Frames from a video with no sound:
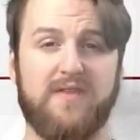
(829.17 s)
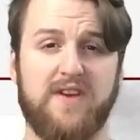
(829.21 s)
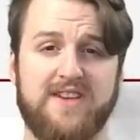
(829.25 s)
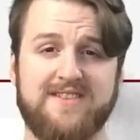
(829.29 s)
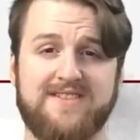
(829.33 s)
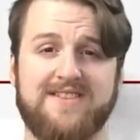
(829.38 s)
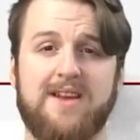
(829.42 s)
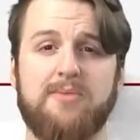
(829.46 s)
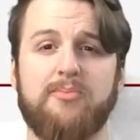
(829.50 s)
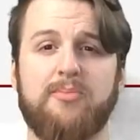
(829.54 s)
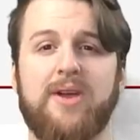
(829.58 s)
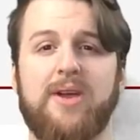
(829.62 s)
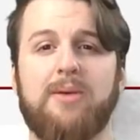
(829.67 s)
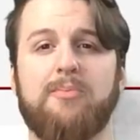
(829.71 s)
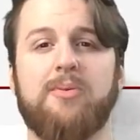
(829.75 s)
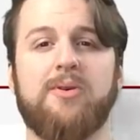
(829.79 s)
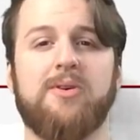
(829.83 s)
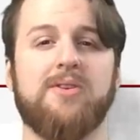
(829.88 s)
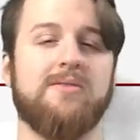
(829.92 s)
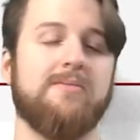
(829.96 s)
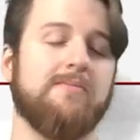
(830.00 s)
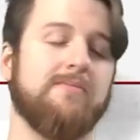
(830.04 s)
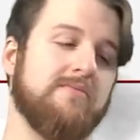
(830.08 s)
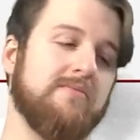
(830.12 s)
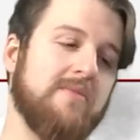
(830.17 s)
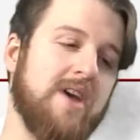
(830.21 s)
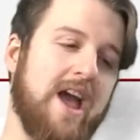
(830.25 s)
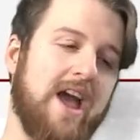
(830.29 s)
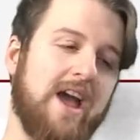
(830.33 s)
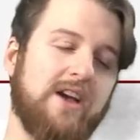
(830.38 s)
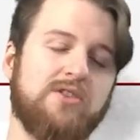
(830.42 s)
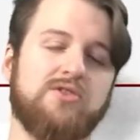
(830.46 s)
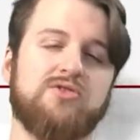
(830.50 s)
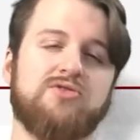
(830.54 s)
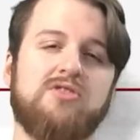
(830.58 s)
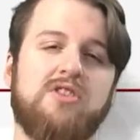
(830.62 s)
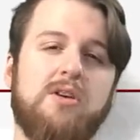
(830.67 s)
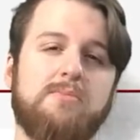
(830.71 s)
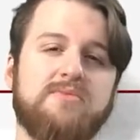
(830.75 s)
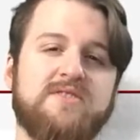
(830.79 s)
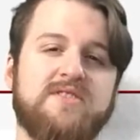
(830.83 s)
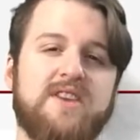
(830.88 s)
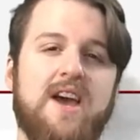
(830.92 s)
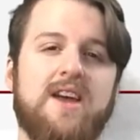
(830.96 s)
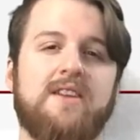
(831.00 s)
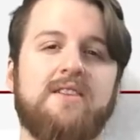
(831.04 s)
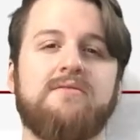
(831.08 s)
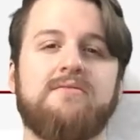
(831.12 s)
first 10 people,
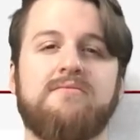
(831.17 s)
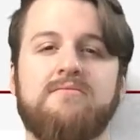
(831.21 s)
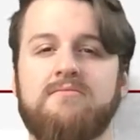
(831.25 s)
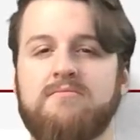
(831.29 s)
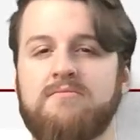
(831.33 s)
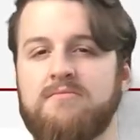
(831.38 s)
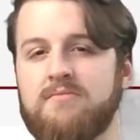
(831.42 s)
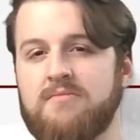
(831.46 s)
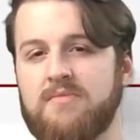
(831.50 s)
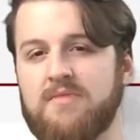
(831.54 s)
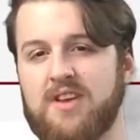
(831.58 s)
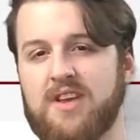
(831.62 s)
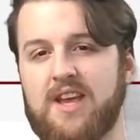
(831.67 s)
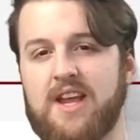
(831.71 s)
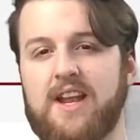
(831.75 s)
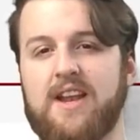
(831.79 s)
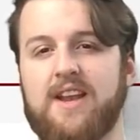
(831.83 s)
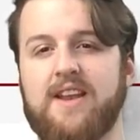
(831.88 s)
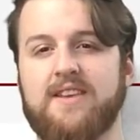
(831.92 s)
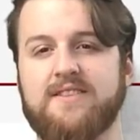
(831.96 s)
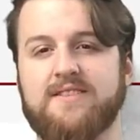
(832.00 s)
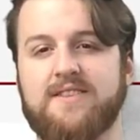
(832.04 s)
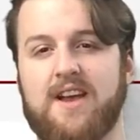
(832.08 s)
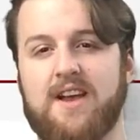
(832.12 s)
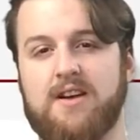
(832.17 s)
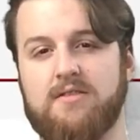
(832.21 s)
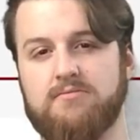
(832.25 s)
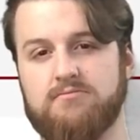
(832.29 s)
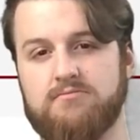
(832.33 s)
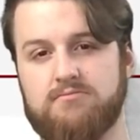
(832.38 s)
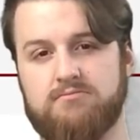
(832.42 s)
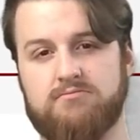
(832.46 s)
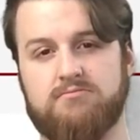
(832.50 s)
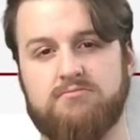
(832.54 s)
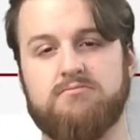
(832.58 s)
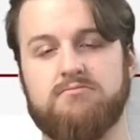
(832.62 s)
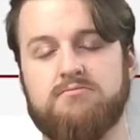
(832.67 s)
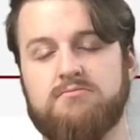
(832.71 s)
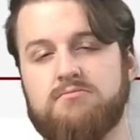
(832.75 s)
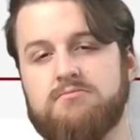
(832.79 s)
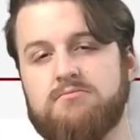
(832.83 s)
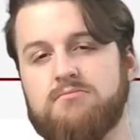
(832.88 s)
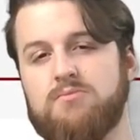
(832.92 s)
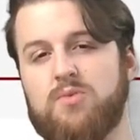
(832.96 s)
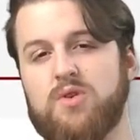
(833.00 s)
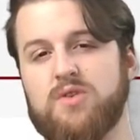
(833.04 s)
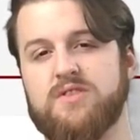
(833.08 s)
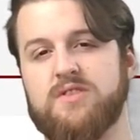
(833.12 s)
Hellstrom10, get a discount.
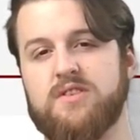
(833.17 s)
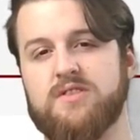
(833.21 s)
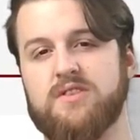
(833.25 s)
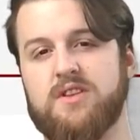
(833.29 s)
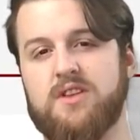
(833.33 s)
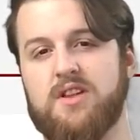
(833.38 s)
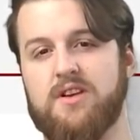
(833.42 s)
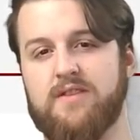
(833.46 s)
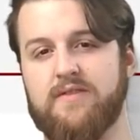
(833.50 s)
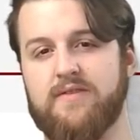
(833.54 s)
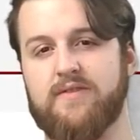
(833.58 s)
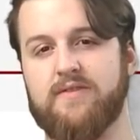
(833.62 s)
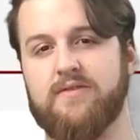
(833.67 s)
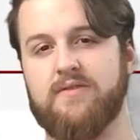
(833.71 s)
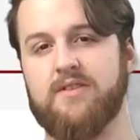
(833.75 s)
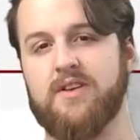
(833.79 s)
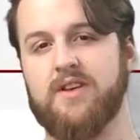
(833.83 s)
What's not to love?